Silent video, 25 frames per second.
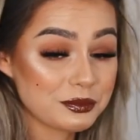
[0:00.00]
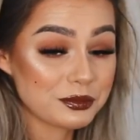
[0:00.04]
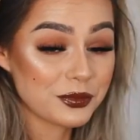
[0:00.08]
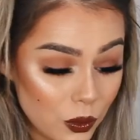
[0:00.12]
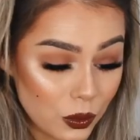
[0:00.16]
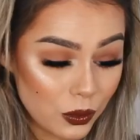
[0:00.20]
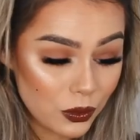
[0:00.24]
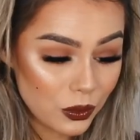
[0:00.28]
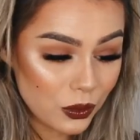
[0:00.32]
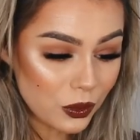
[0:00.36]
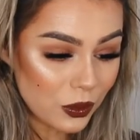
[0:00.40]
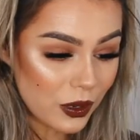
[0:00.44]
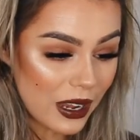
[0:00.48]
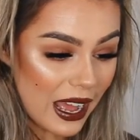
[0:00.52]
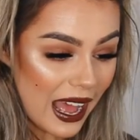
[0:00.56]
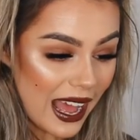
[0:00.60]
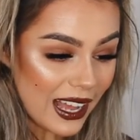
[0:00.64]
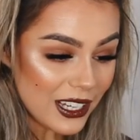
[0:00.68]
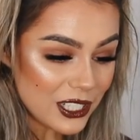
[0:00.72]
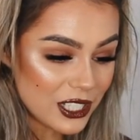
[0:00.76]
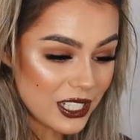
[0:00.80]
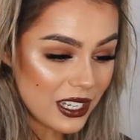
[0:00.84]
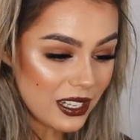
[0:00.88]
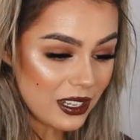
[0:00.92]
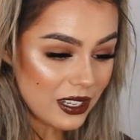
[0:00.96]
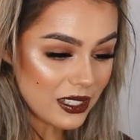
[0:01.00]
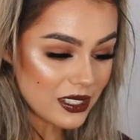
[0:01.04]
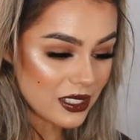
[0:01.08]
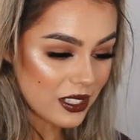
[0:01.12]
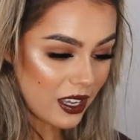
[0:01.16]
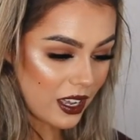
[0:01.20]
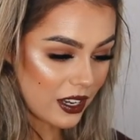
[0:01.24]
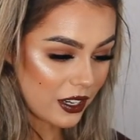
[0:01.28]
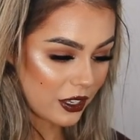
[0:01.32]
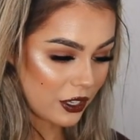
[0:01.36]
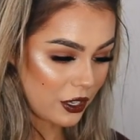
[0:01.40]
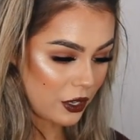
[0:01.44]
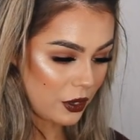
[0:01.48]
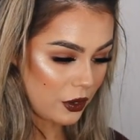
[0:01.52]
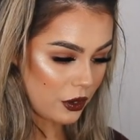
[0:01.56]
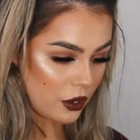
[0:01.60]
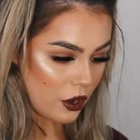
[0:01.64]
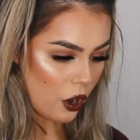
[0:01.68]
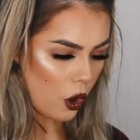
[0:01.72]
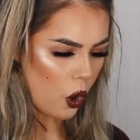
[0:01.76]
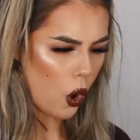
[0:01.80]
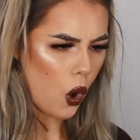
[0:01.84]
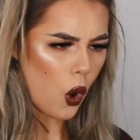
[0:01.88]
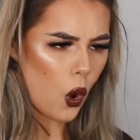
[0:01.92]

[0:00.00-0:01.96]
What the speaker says: Oh, it actually looks kind of cute, you know.